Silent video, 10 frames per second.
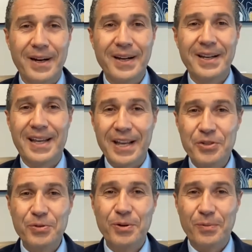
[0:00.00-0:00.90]
right,
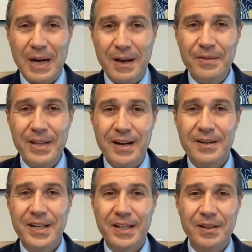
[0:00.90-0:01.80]
gets you around that
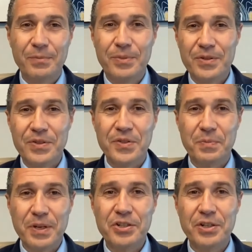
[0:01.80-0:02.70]
articulable
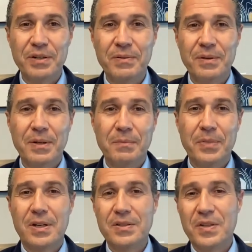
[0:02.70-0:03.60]
suspicion
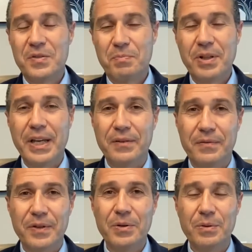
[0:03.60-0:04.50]
because it's plain
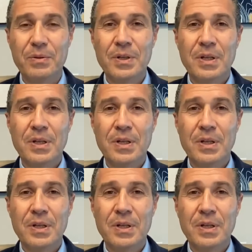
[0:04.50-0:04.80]
view.